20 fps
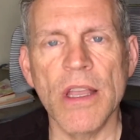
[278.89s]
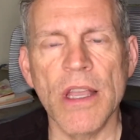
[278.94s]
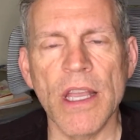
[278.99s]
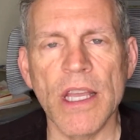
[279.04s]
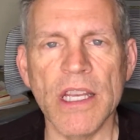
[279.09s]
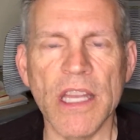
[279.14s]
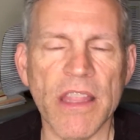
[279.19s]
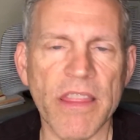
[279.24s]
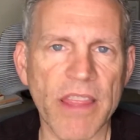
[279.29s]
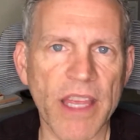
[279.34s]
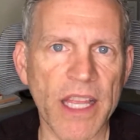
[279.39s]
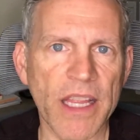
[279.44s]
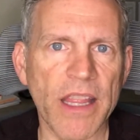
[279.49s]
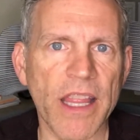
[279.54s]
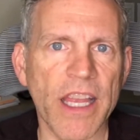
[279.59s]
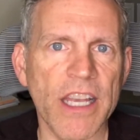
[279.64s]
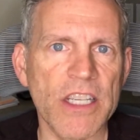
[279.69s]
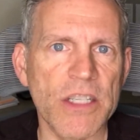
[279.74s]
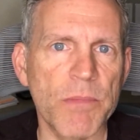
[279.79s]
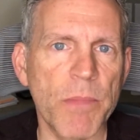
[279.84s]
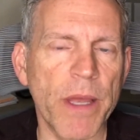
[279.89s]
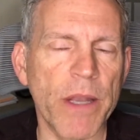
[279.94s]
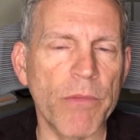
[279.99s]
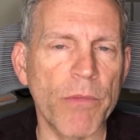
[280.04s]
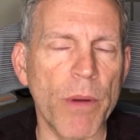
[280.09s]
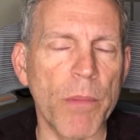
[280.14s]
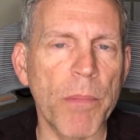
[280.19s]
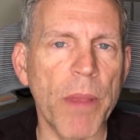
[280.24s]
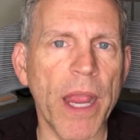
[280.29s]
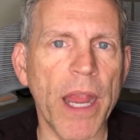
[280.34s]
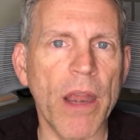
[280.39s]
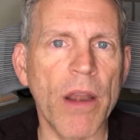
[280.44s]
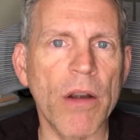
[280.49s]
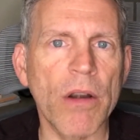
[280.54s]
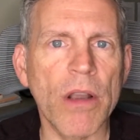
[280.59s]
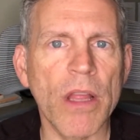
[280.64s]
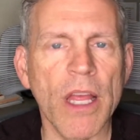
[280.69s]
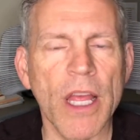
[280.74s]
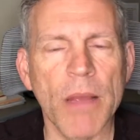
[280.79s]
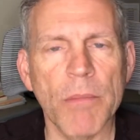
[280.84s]
anything that has been
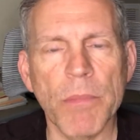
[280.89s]
repaired,